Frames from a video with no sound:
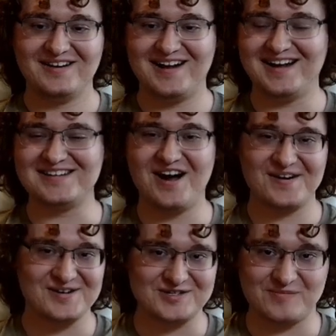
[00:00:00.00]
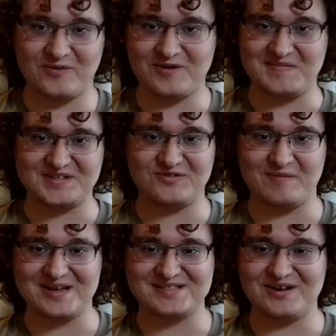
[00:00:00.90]
uh, doctor's appointments for
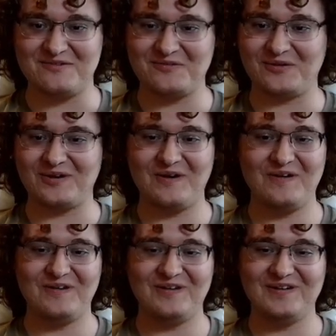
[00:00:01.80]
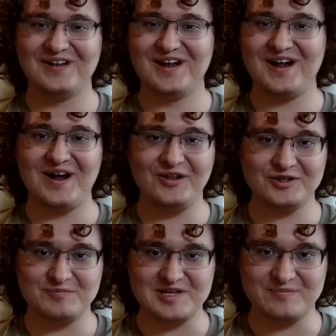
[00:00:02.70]
myself or call other
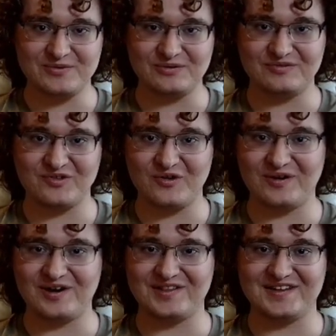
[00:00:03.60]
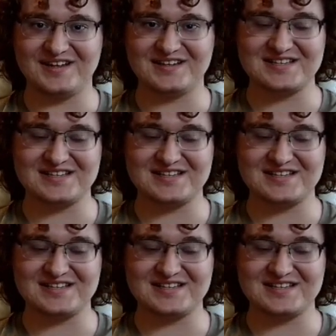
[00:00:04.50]
people for things.